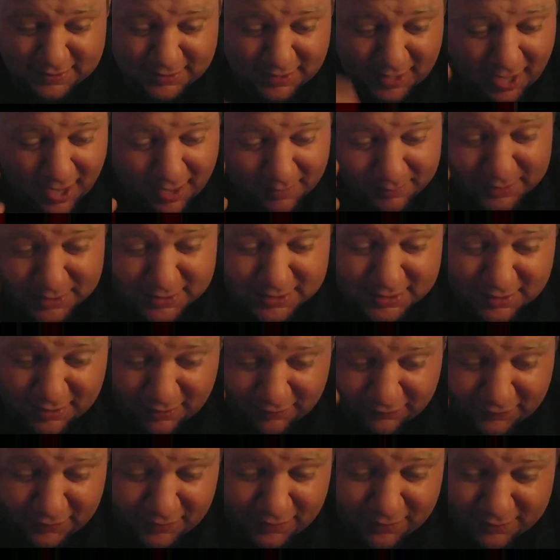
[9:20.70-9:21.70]
hobby
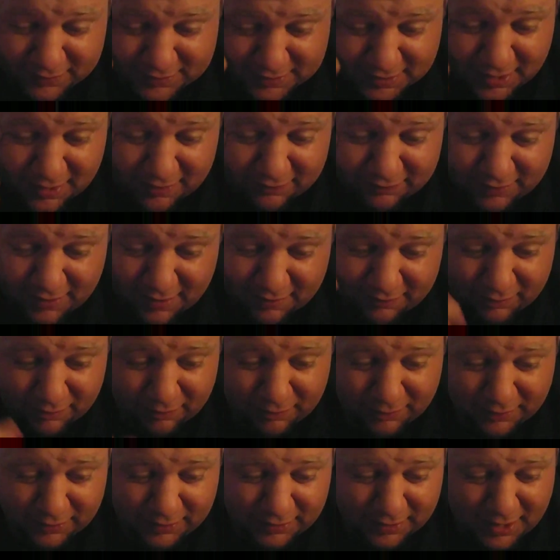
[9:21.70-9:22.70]
stuff goes, I've never
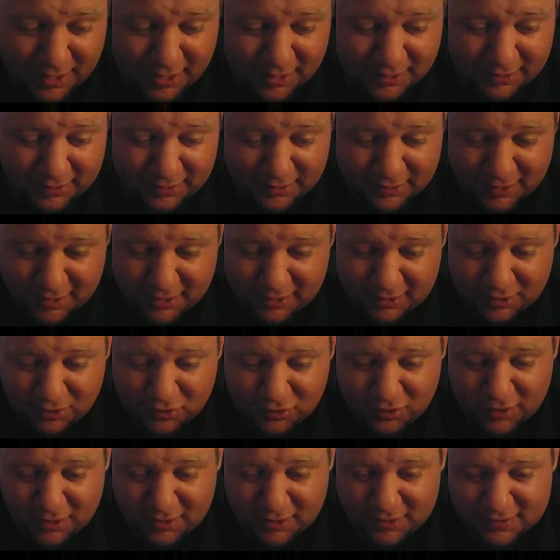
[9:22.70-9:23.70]
really gotten into
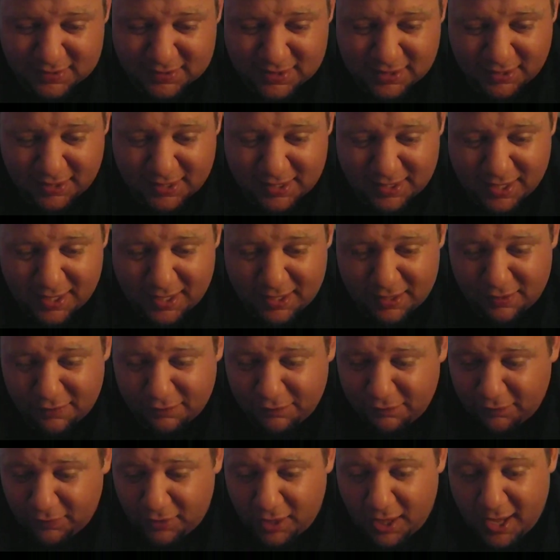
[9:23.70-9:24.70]
anything until I got into
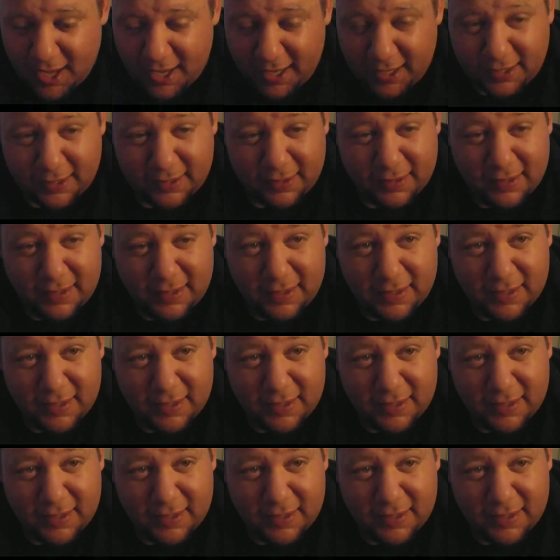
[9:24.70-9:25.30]
flying.